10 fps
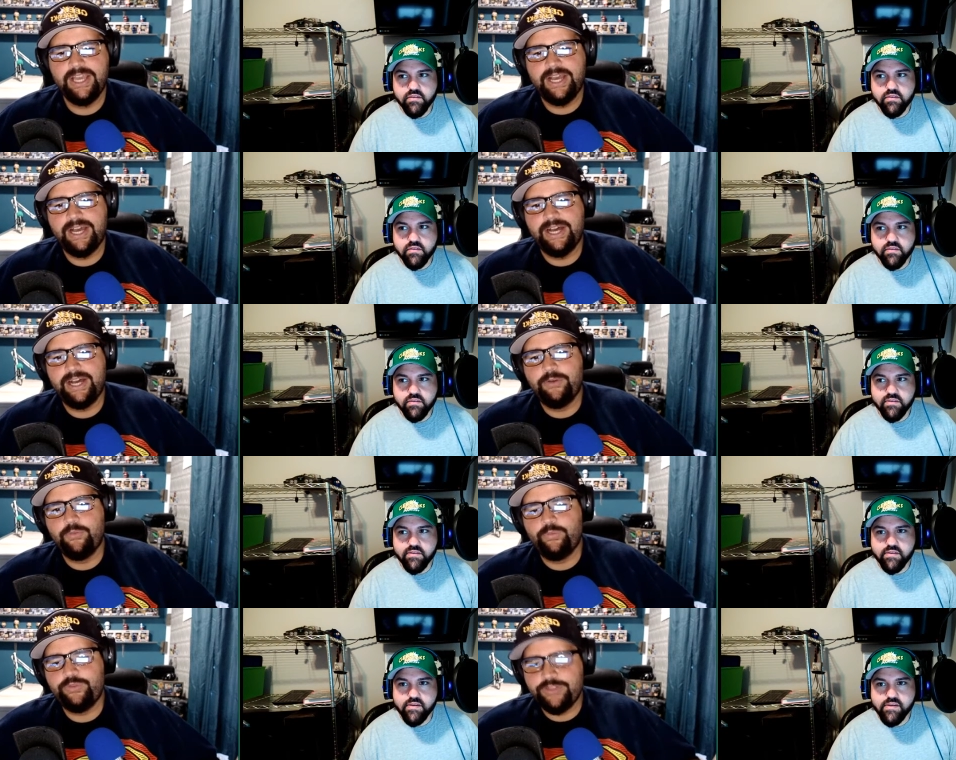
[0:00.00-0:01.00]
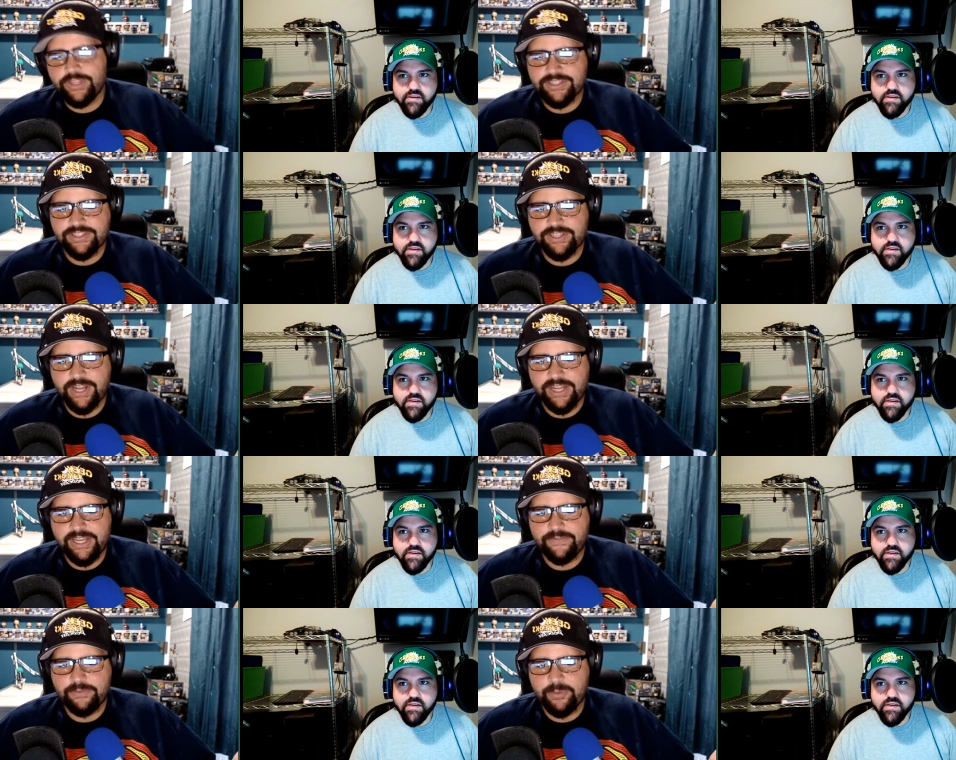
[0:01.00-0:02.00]
Speaker 1: Uh, do you think this is a good
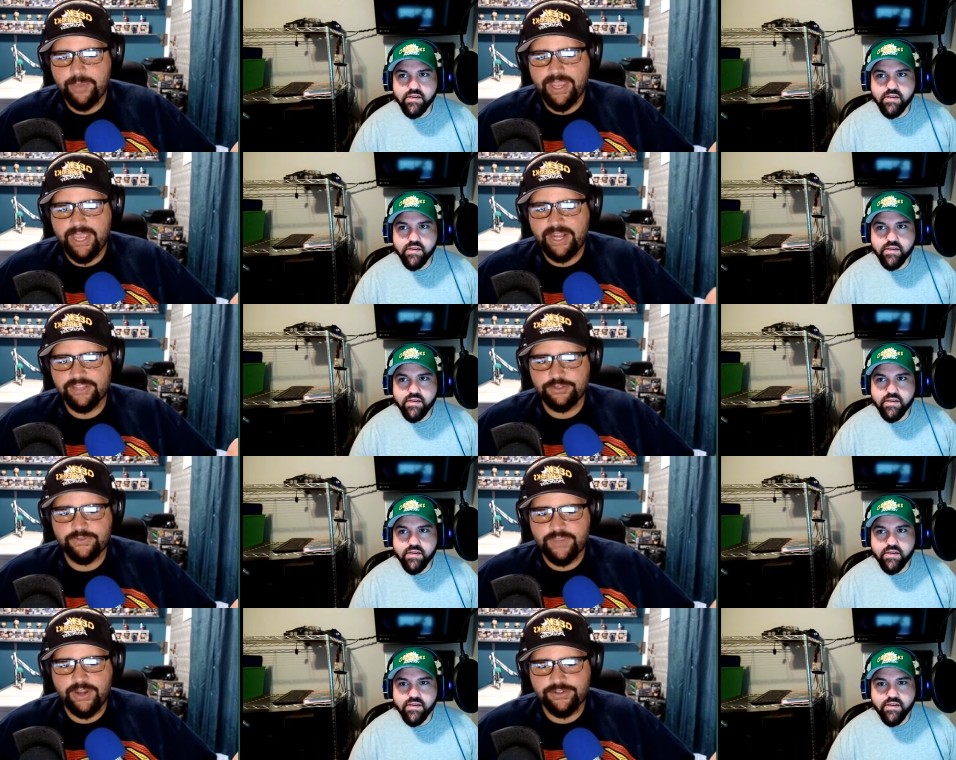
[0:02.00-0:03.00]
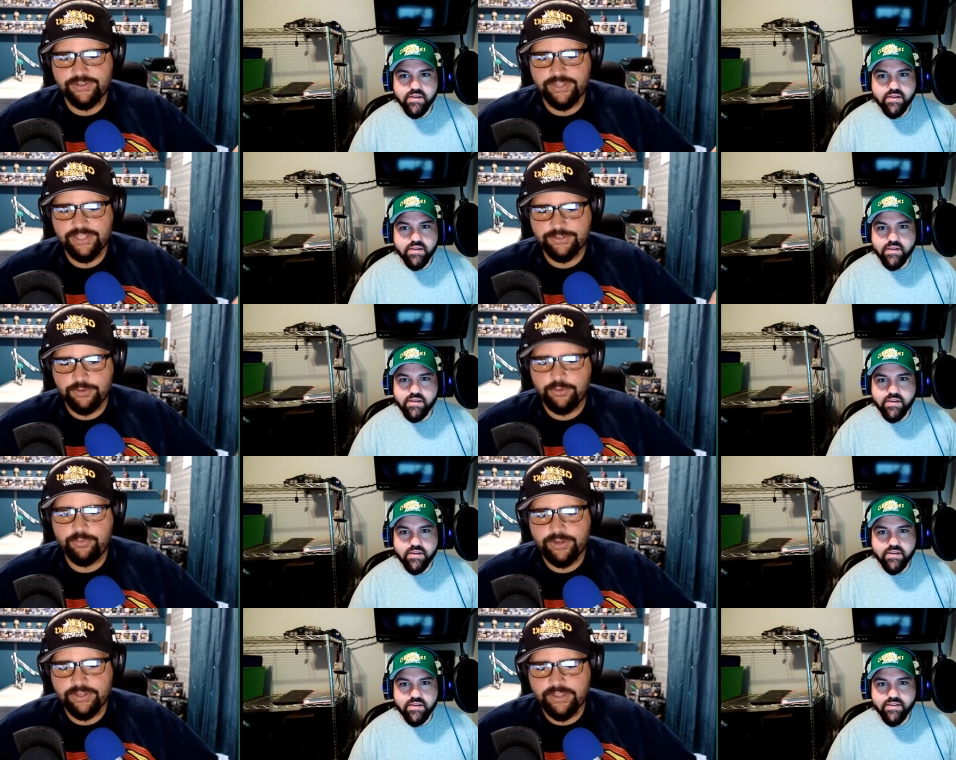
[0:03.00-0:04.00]
idea for them to make an exclusive character that's so
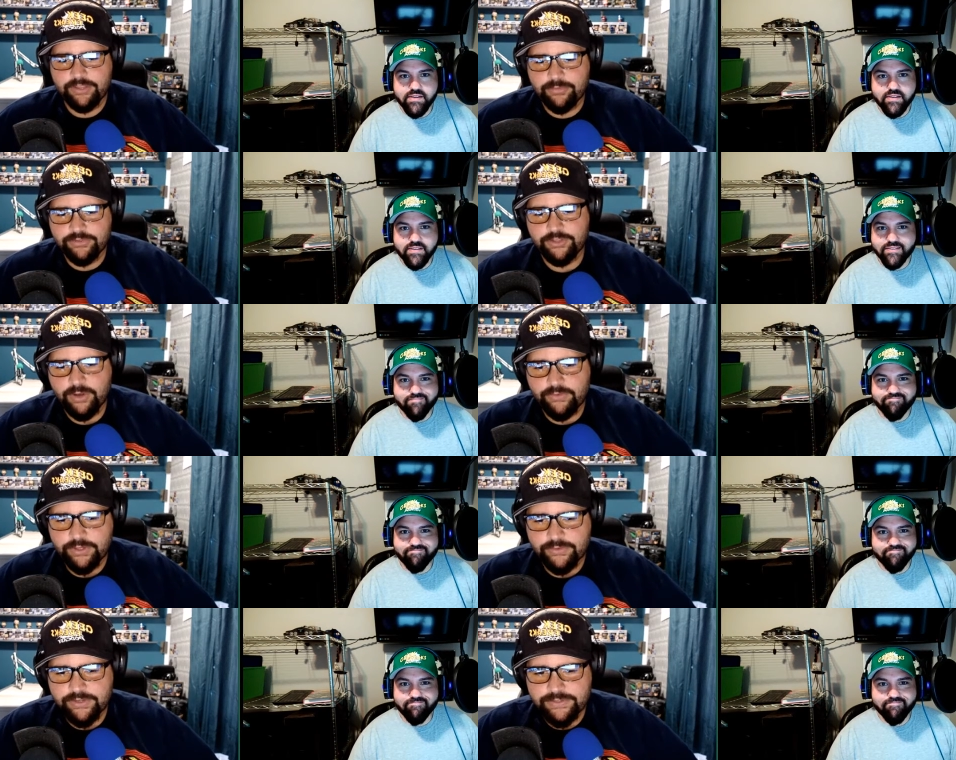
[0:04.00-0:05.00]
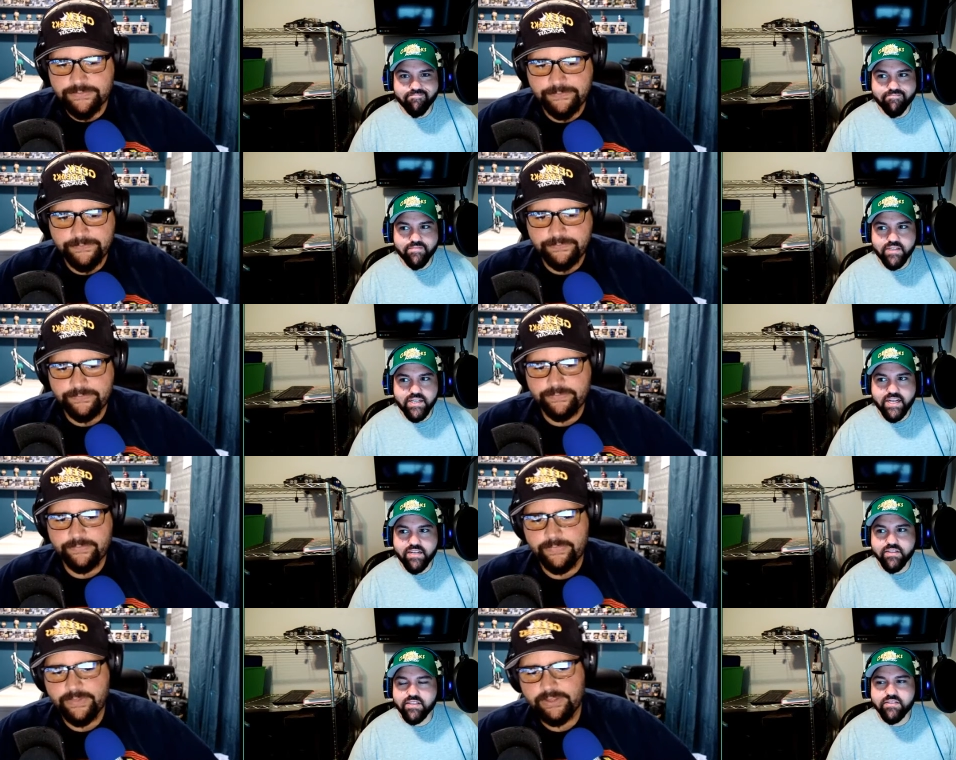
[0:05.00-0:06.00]
important to the to the Marvel universe?
Speaker 2: I
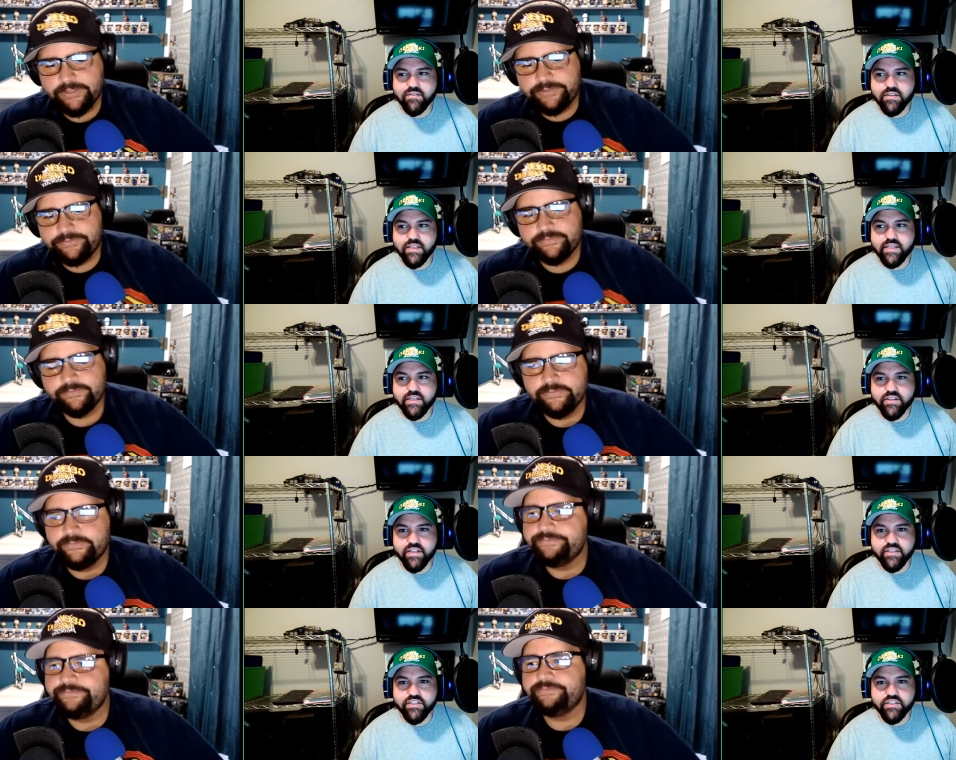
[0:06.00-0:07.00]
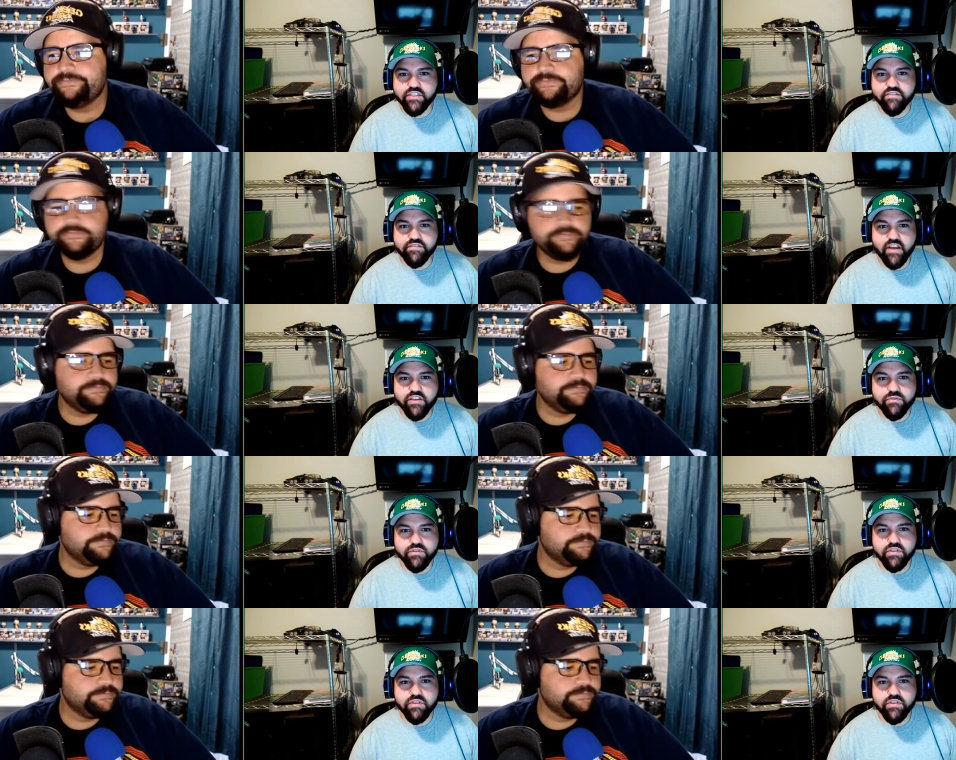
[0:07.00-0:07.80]
don't think so. I think it, it just devalues the